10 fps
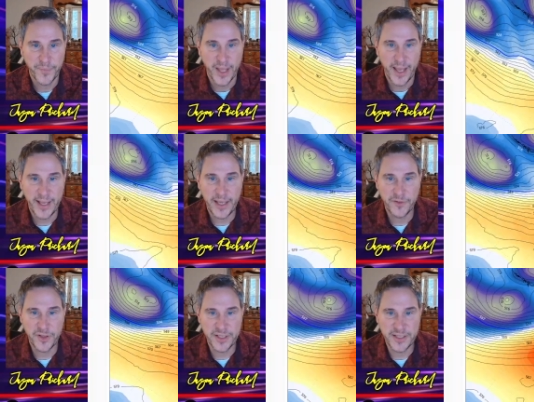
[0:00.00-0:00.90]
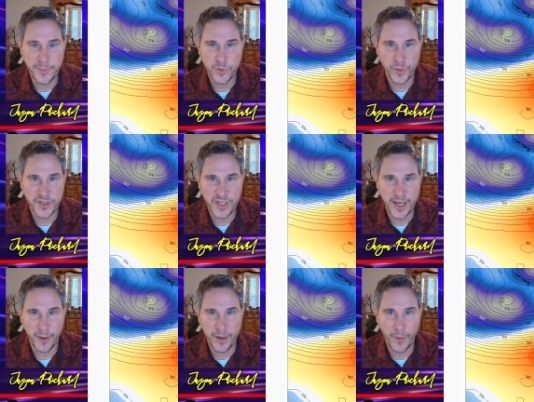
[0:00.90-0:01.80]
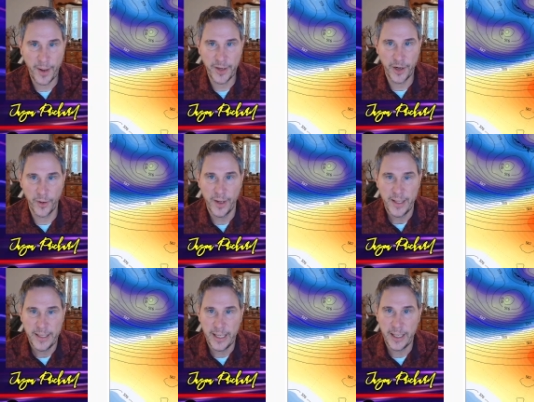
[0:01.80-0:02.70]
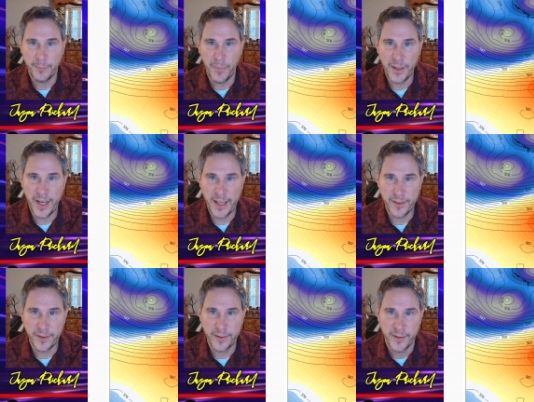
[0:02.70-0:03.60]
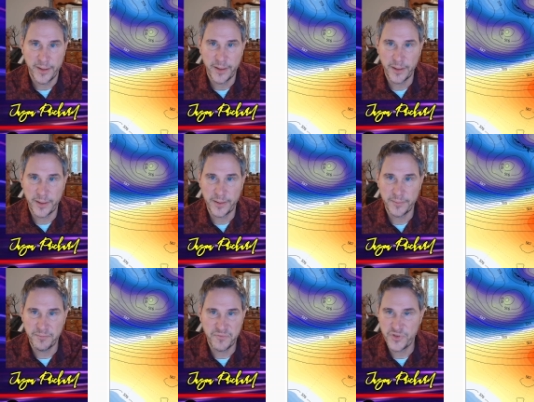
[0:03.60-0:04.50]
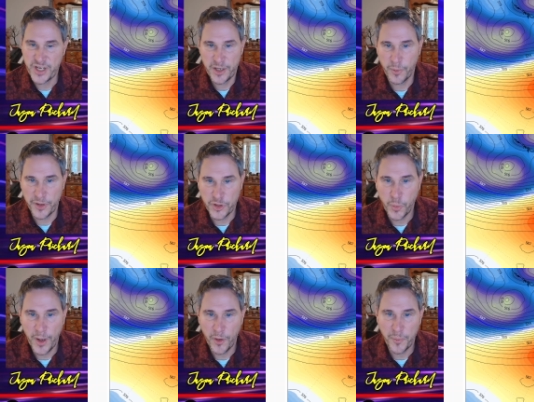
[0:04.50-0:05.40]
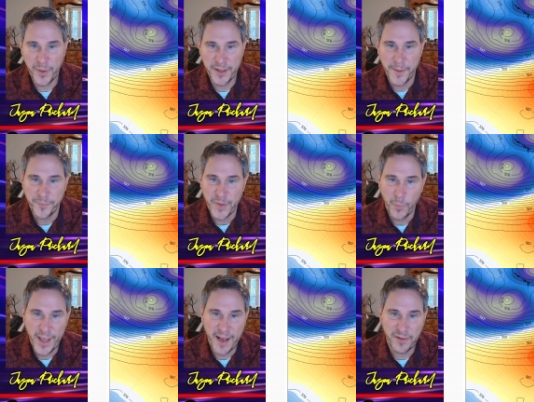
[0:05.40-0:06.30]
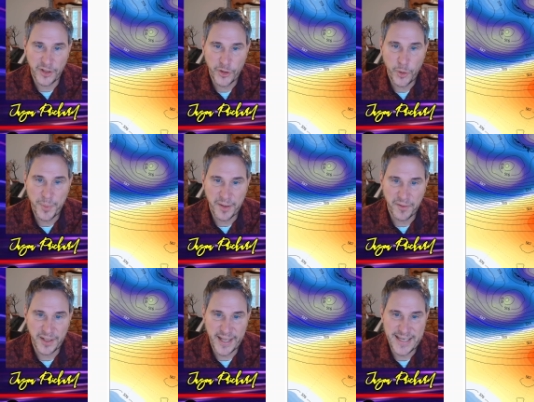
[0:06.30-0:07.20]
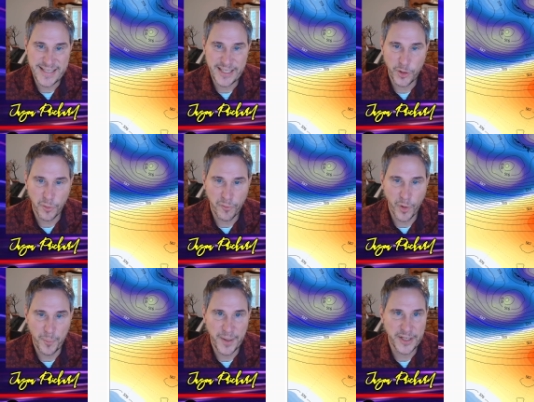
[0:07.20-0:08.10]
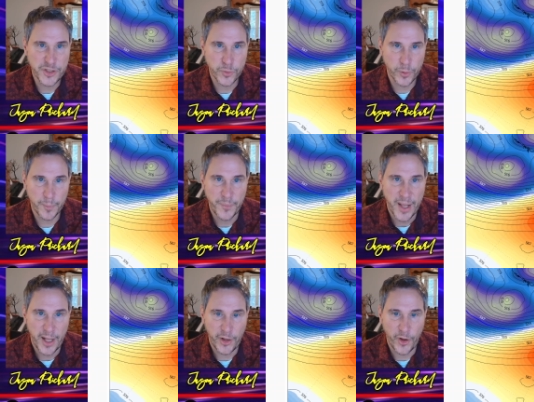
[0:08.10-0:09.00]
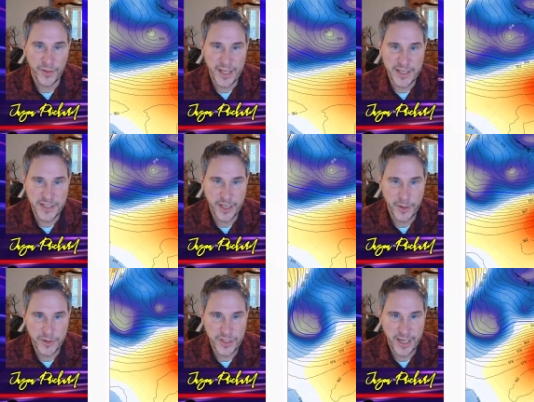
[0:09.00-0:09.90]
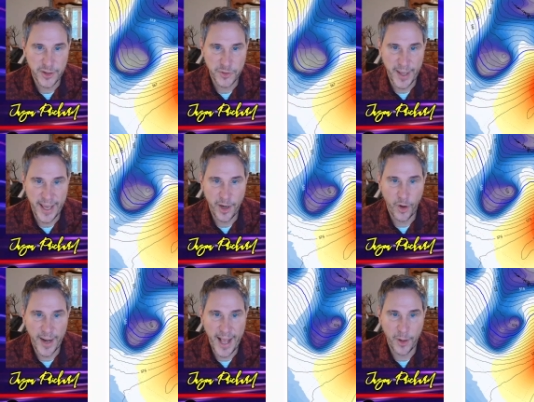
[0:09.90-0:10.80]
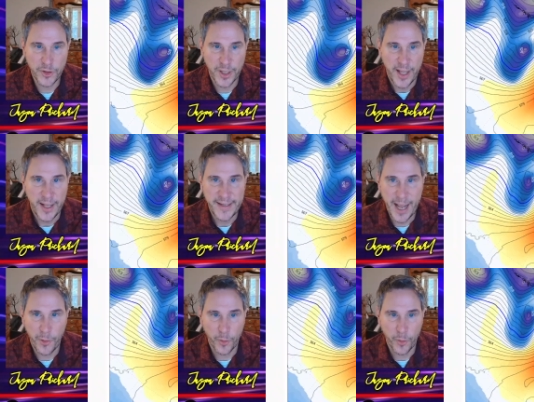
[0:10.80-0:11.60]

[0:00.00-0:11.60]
It gives you the same sort of scenario out here uh, Monday, the uh, January the 12th, but we have a little bit of a less signal for a big storm along the east coast there as we head on out down the